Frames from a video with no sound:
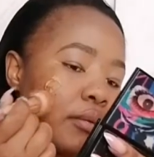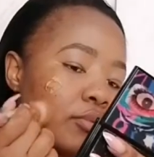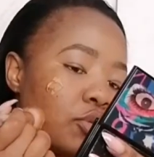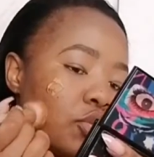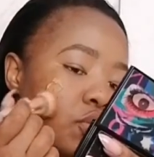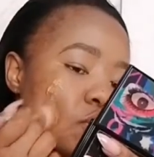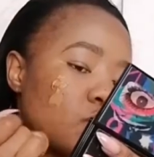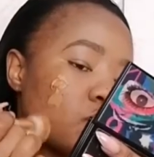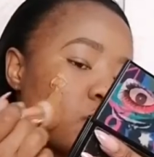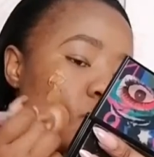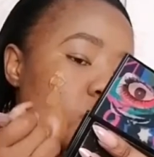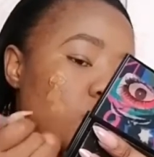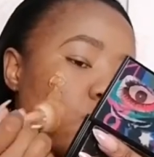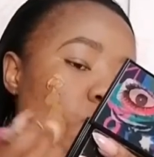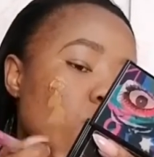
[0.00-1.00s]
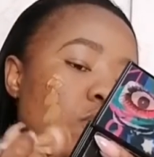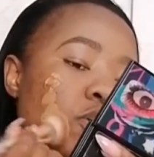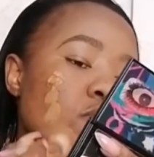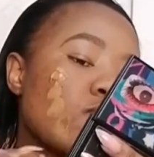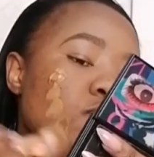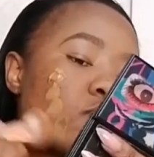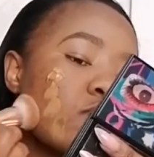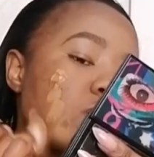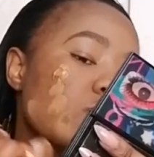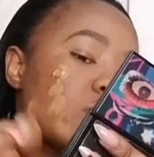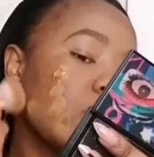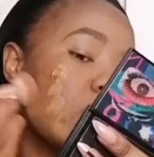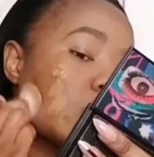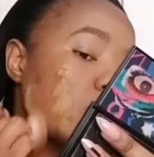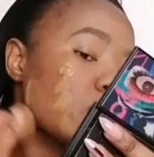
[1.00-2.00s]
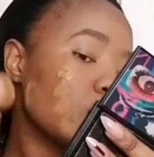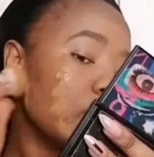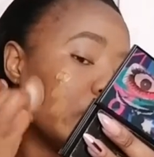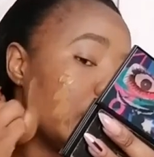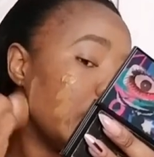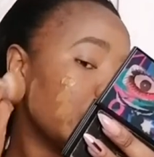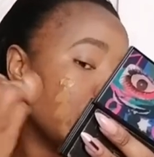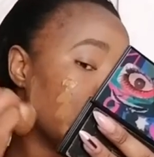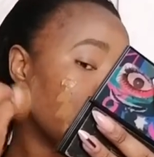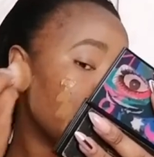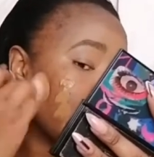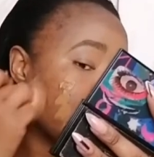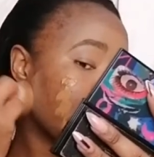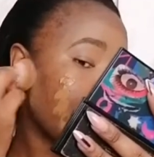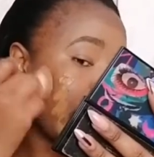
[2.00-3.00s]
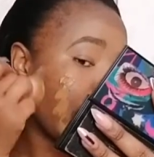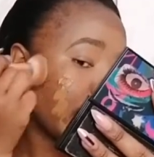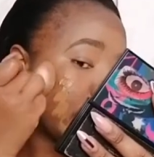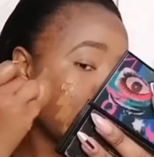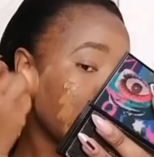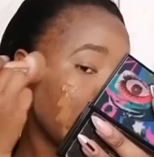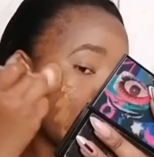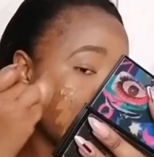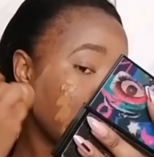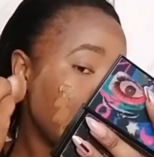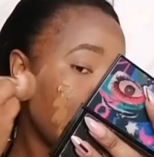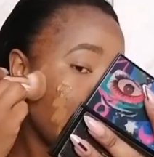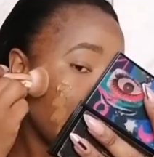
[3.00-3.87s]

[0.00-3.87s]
I'm just gonna work it, literally just place it,